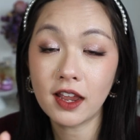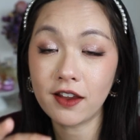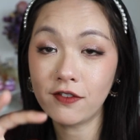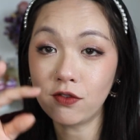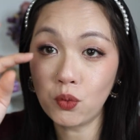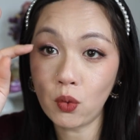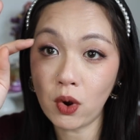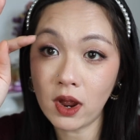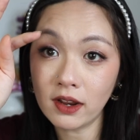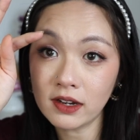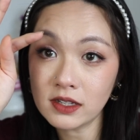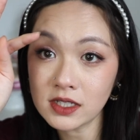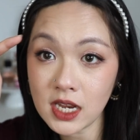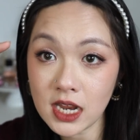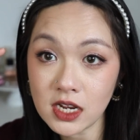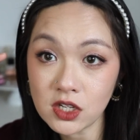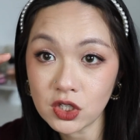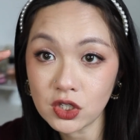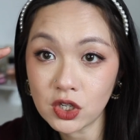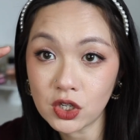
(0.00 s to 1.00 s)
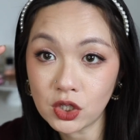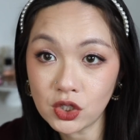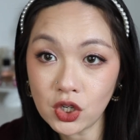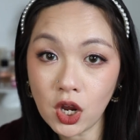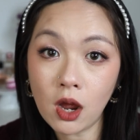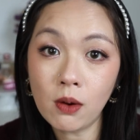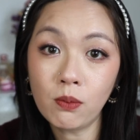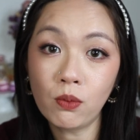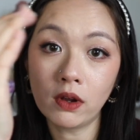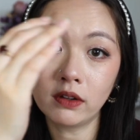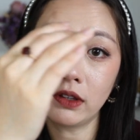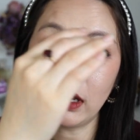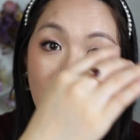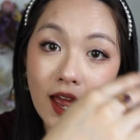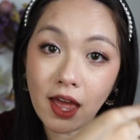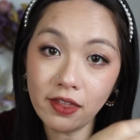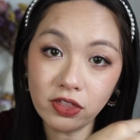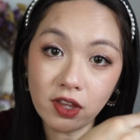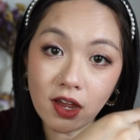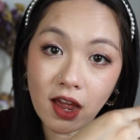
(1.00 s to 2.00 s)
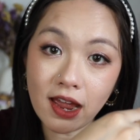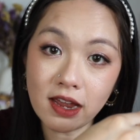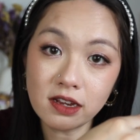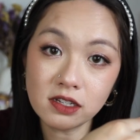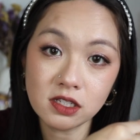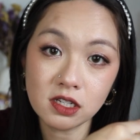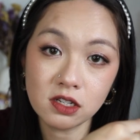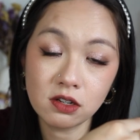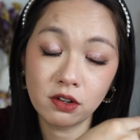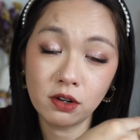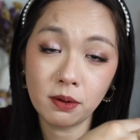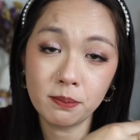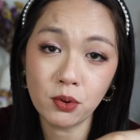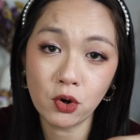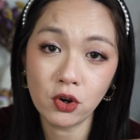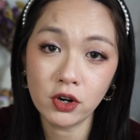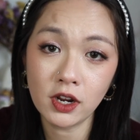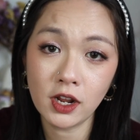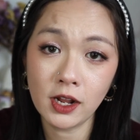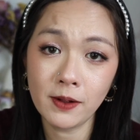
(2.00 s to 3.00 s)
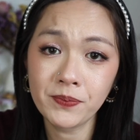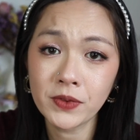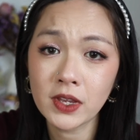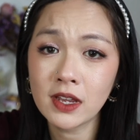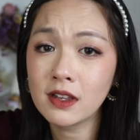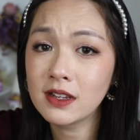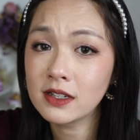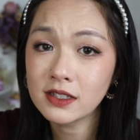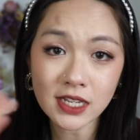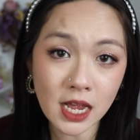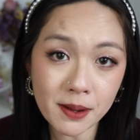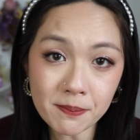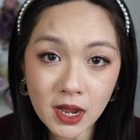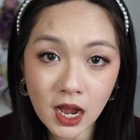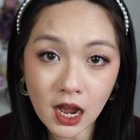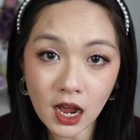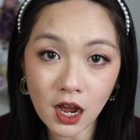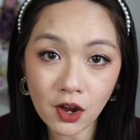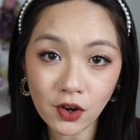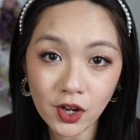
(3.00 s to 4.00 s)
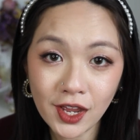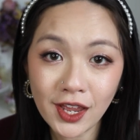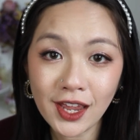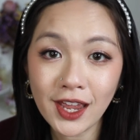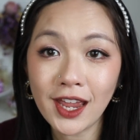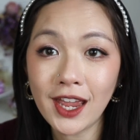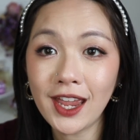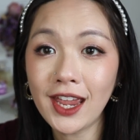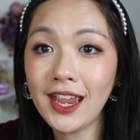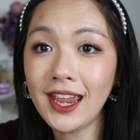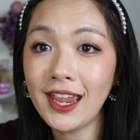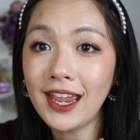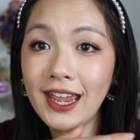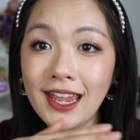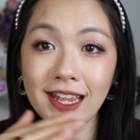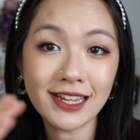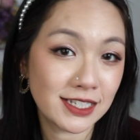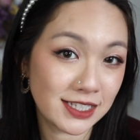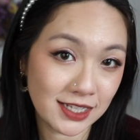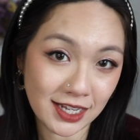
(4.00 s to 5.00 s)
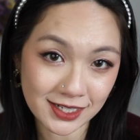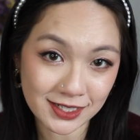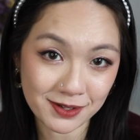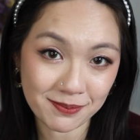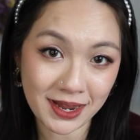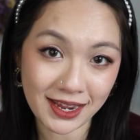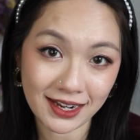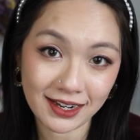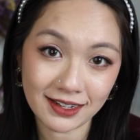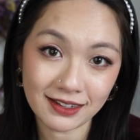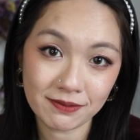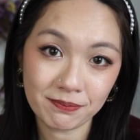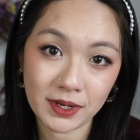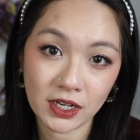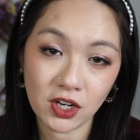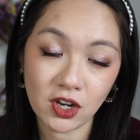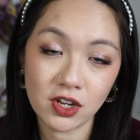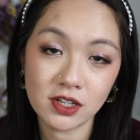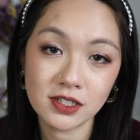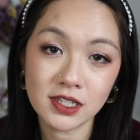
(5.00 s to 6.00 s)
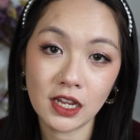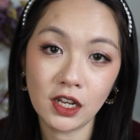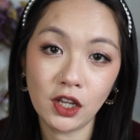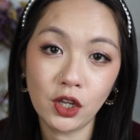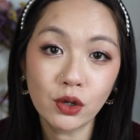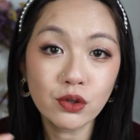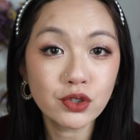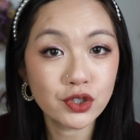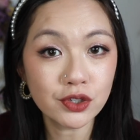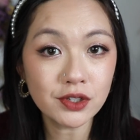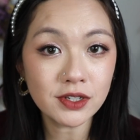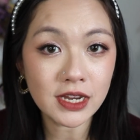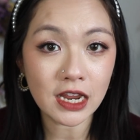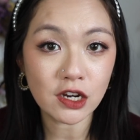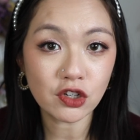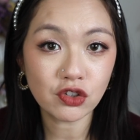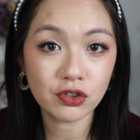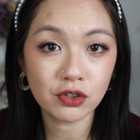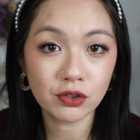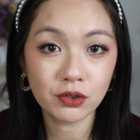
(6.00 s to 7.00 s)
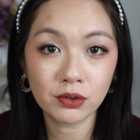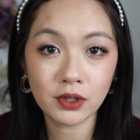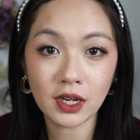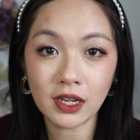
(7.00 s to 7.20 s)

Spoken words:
If one stays on the top or the other eye stays on the bottom, somehow it doesn't matter because it looks so natural.